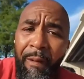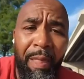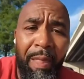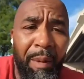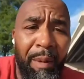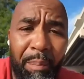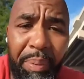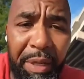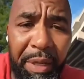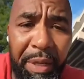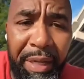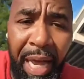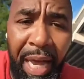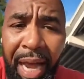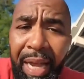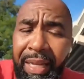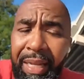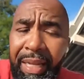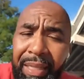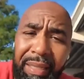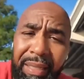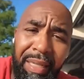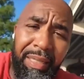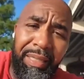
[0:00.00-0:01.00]
but nah,
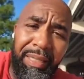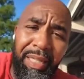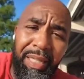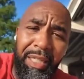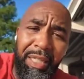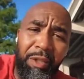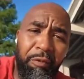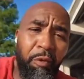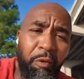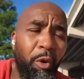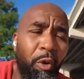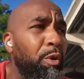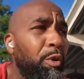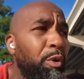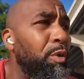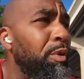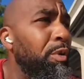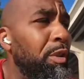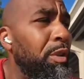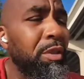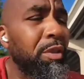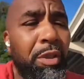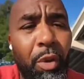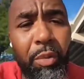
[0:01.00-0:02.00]
he did this for you
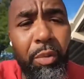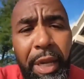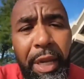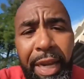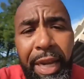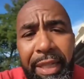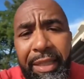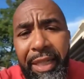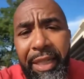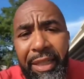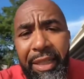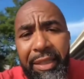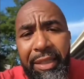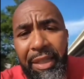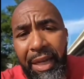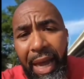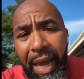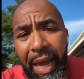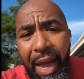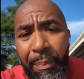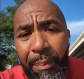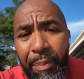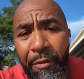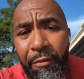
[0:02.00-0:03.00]
so that this can
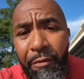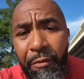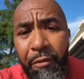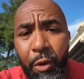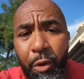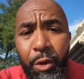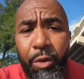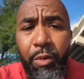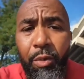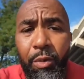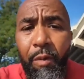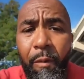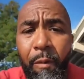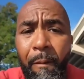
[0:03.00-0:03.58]
happen for you.